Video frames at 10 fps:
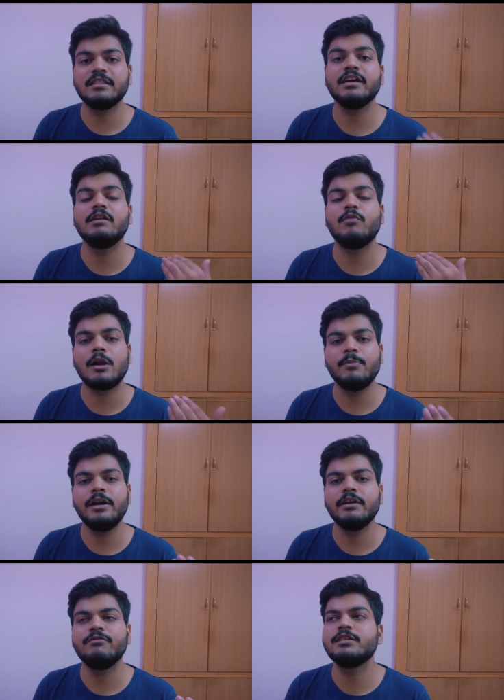and the environment
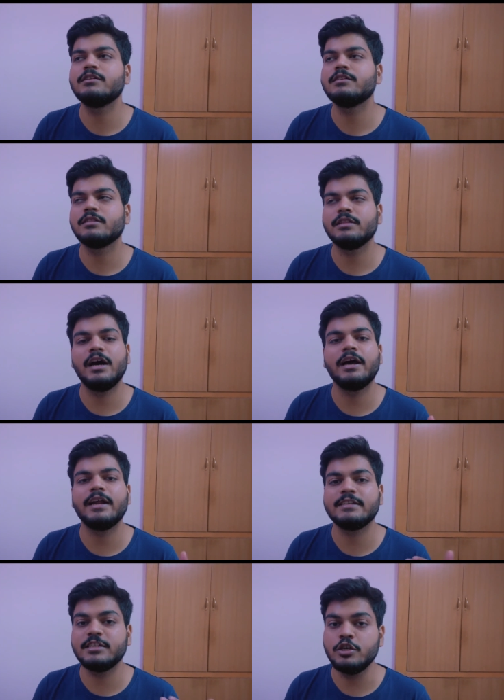in which they are
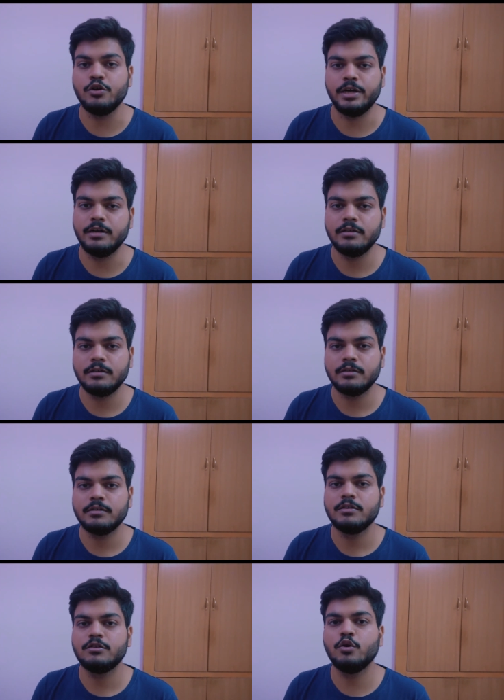executed.
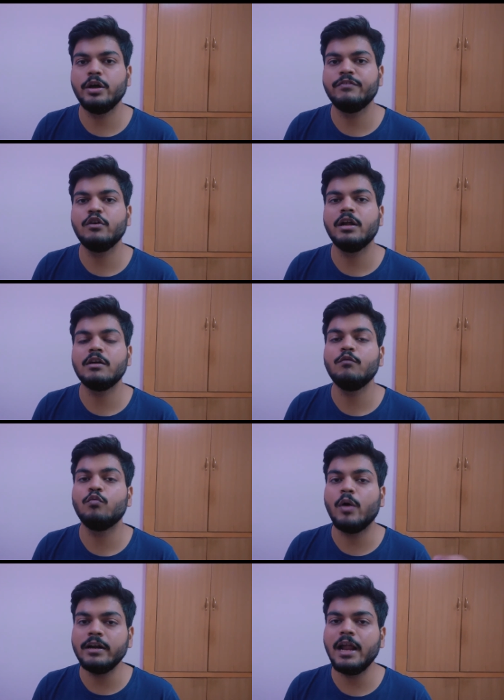So if you learn
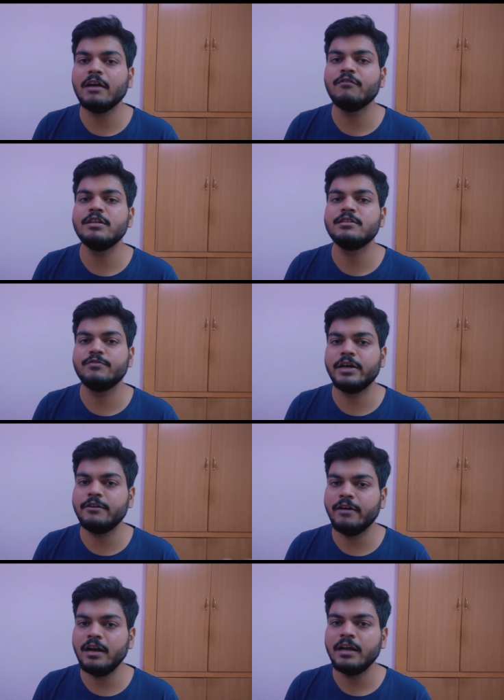one language very
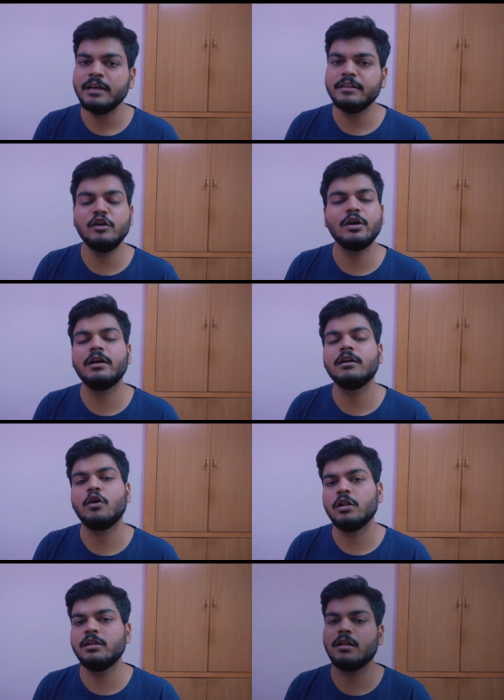well, then you can learn
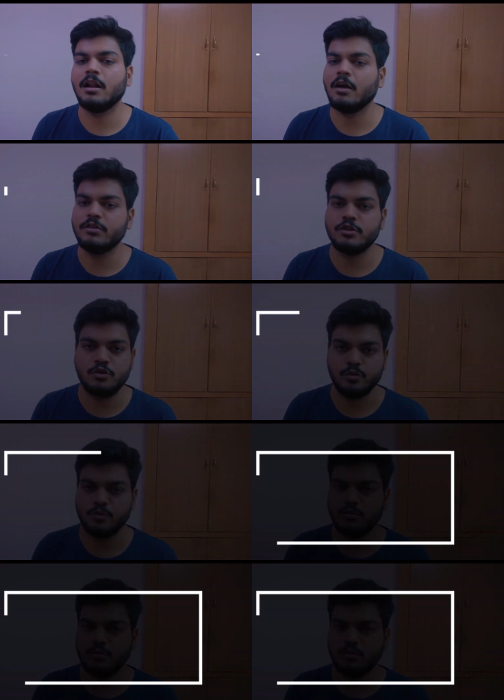all the other languages too.